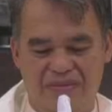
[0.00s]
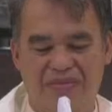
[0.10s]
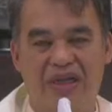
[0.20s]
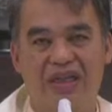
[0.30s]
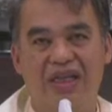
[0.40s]

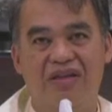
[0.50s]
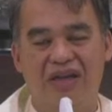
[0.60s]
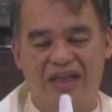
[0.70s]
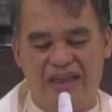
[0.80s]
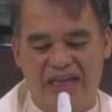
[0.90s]

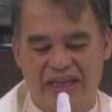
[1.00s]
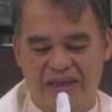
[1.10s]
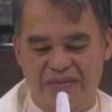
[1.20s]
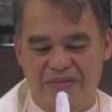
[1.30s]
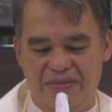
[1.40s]
particular
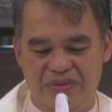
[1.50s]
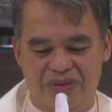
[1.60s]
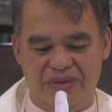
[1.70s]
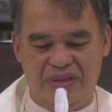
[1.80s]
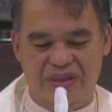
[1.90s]
times,